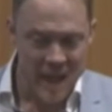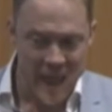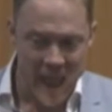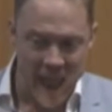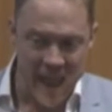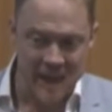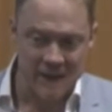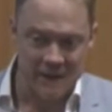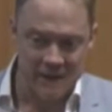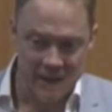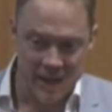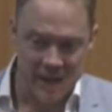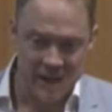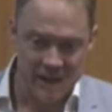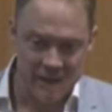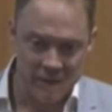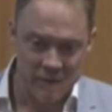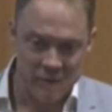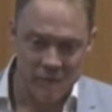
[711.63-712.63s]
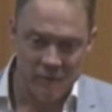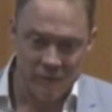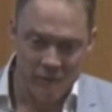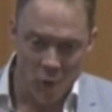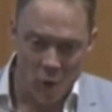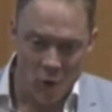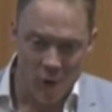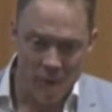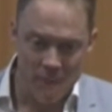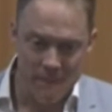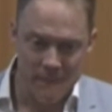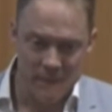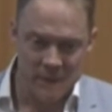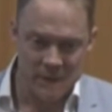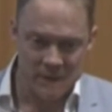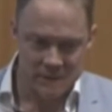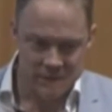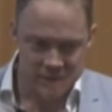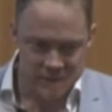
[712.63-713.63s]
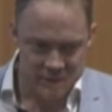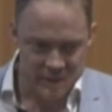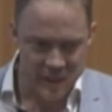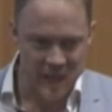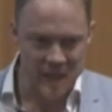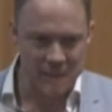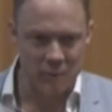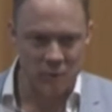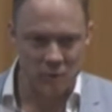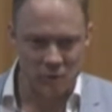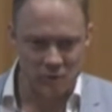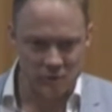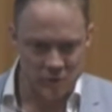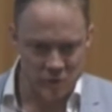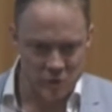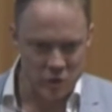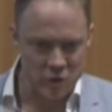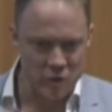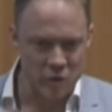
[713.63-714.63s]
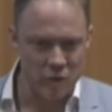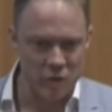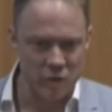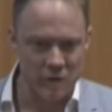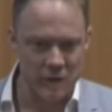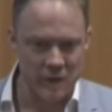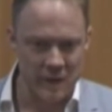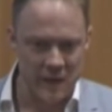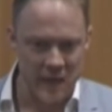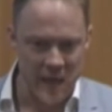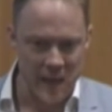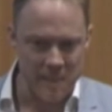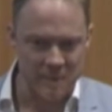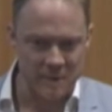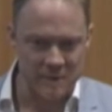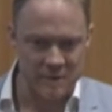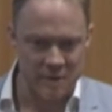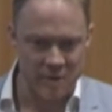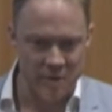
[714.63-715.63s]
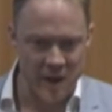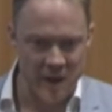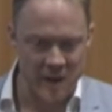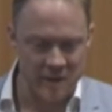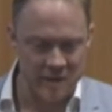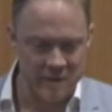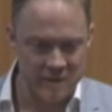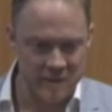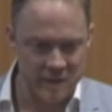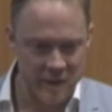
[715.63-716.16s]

And then form stable new habits around